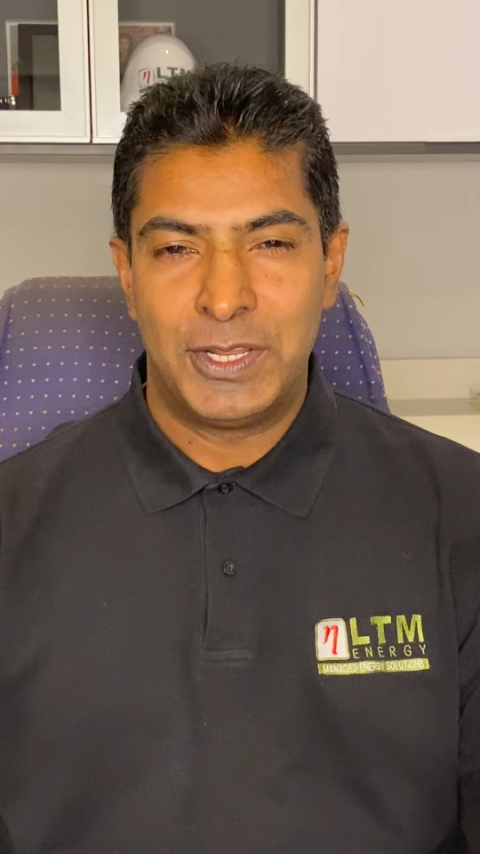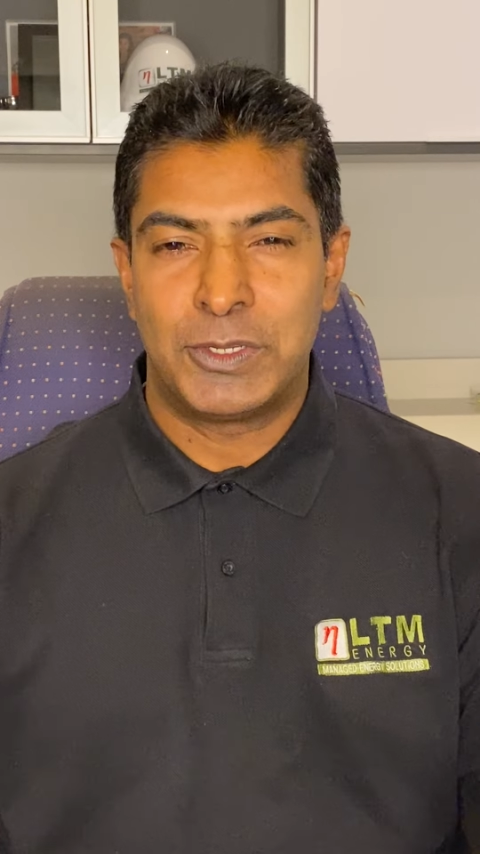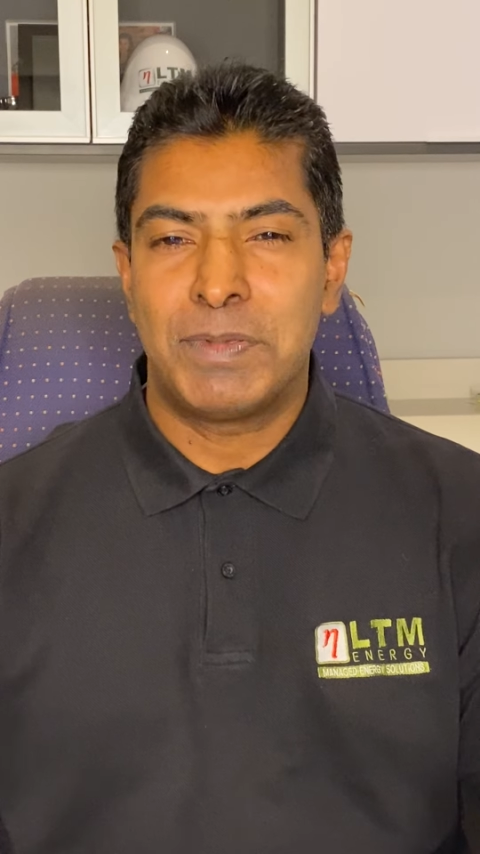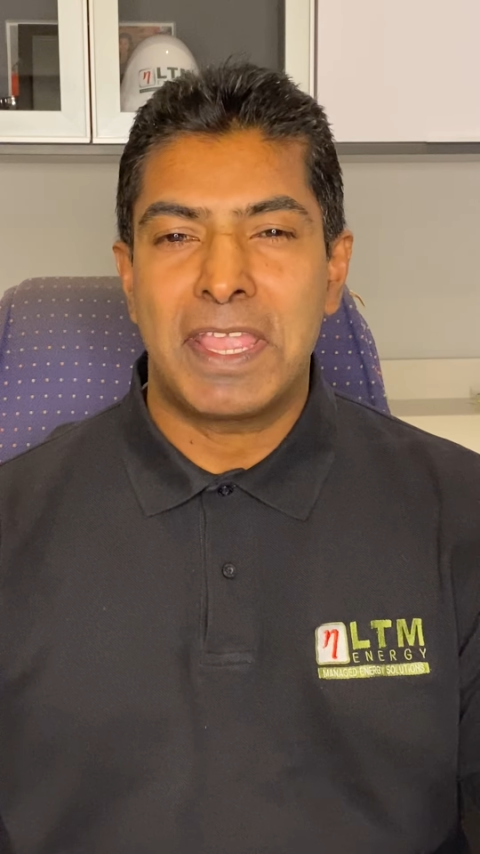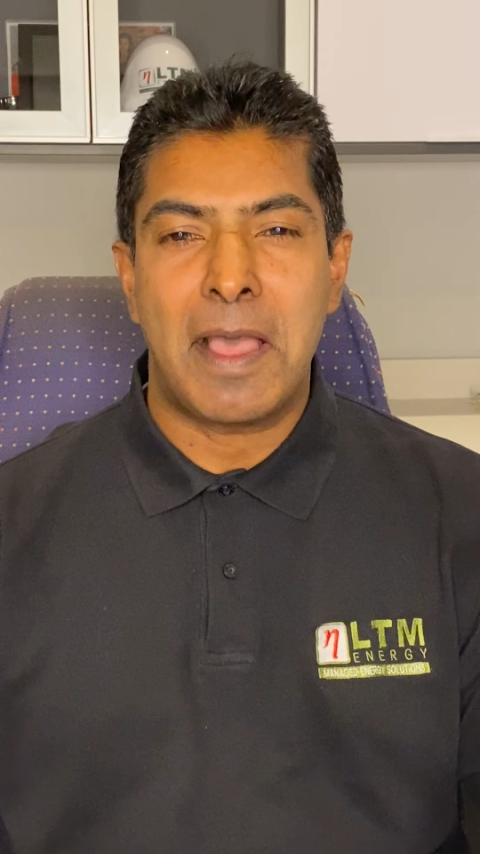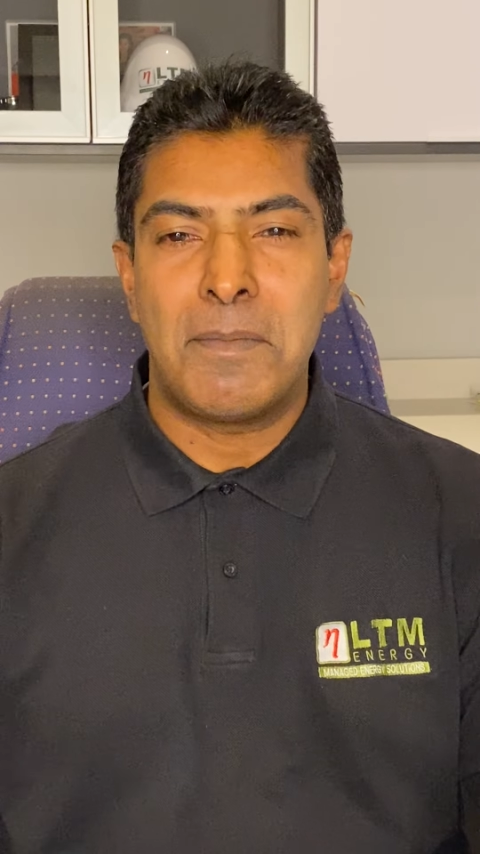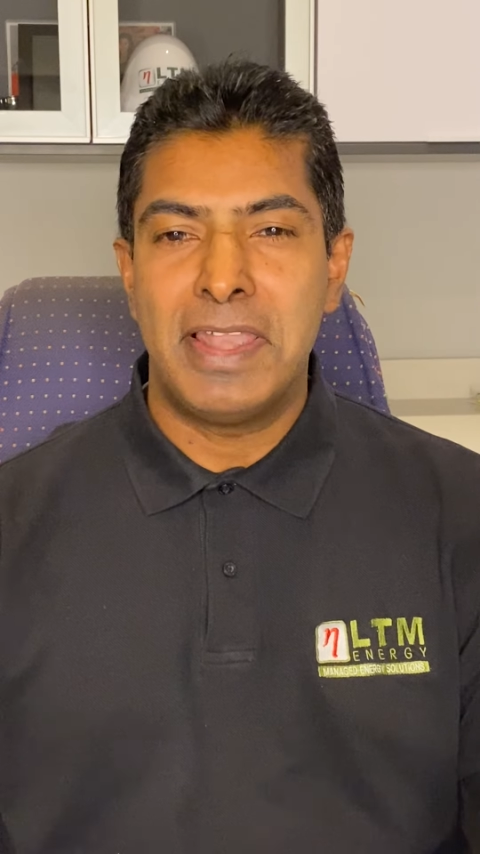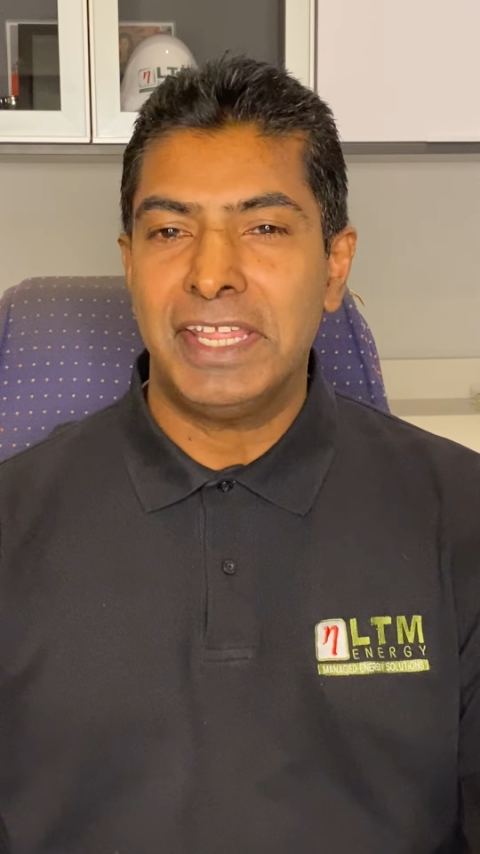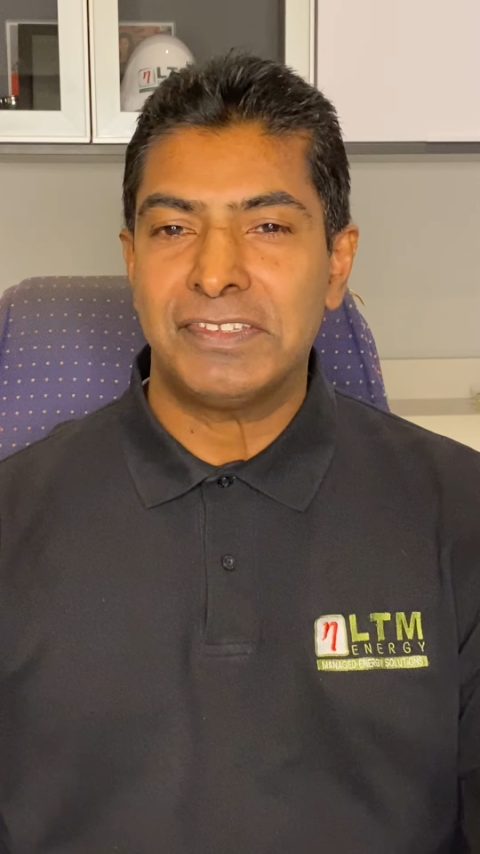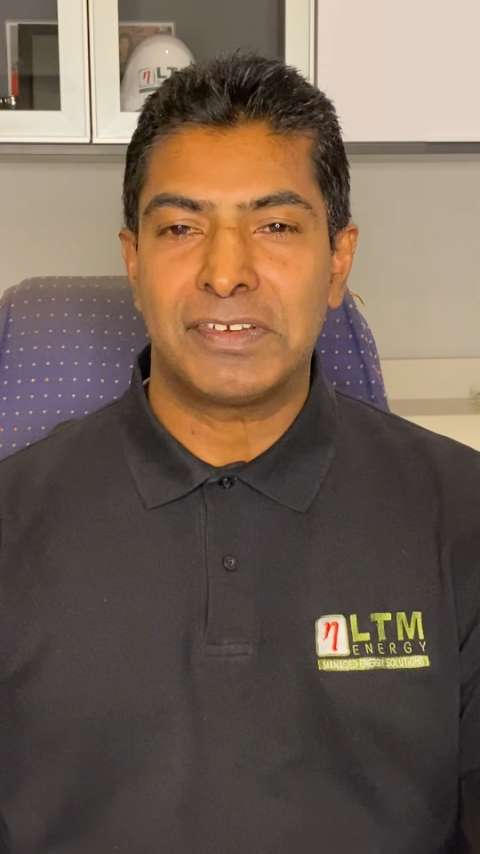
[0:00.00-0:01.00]
to become
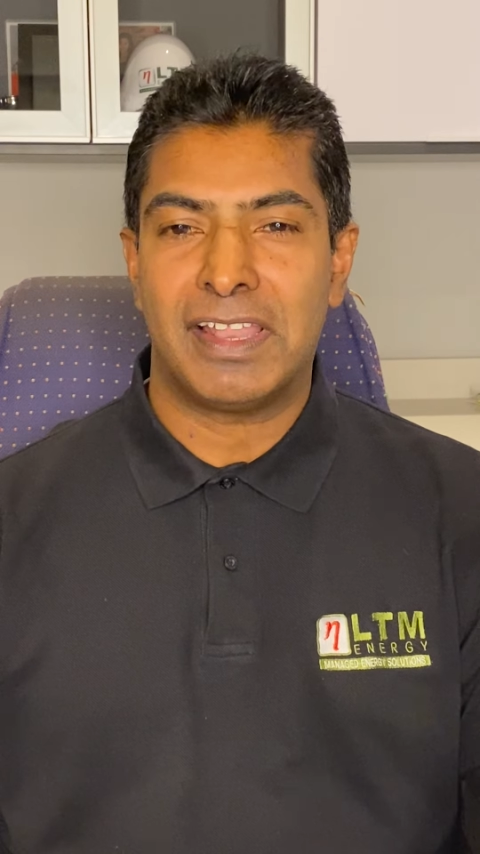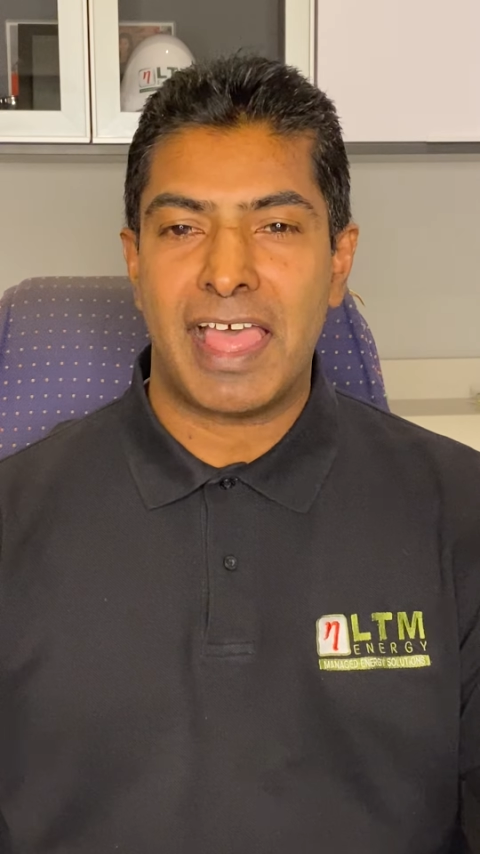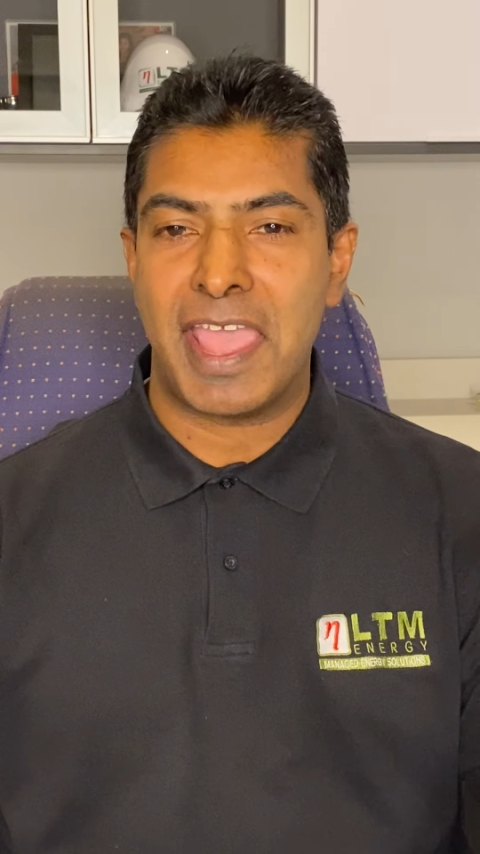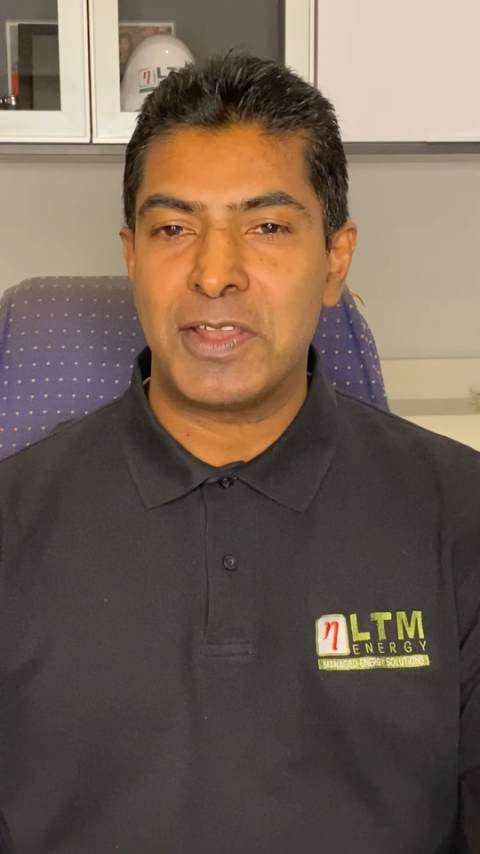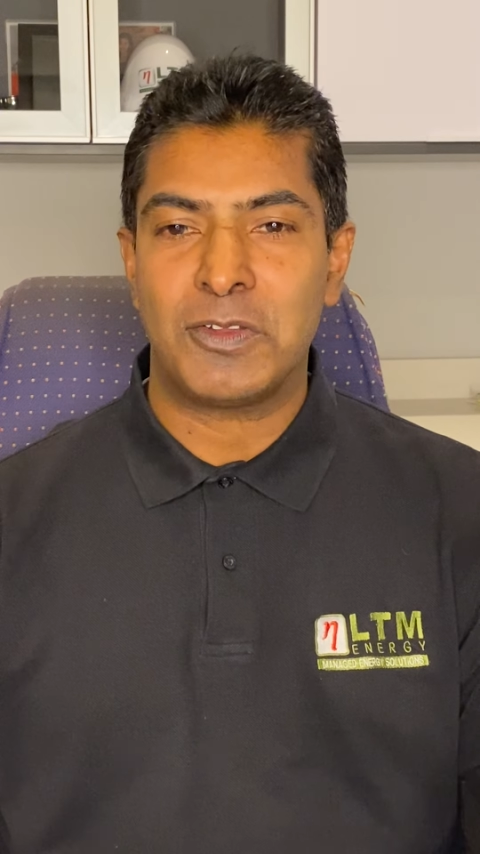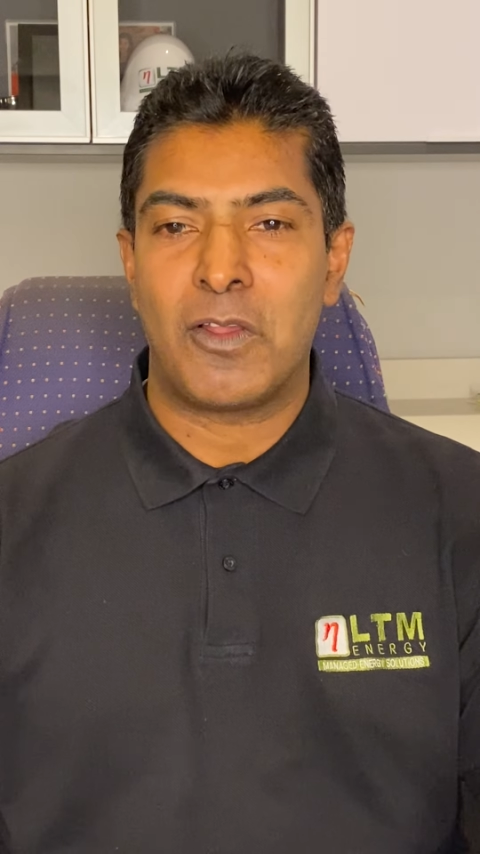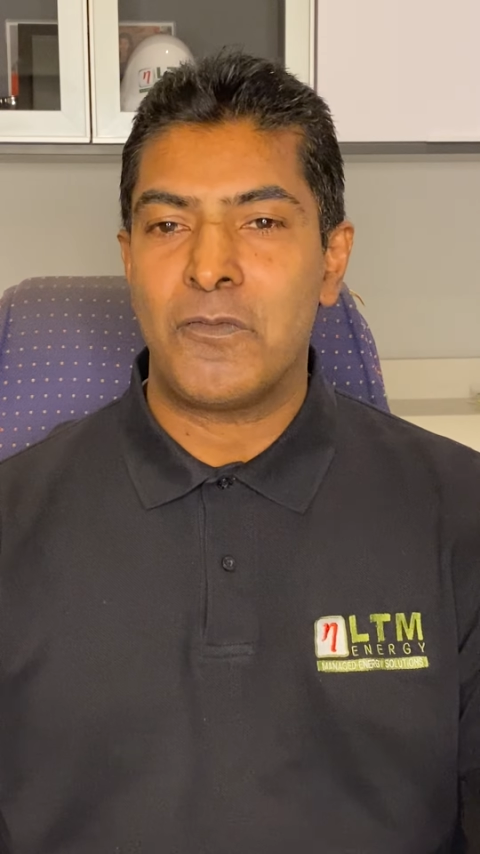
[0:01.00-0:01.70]
less reliant on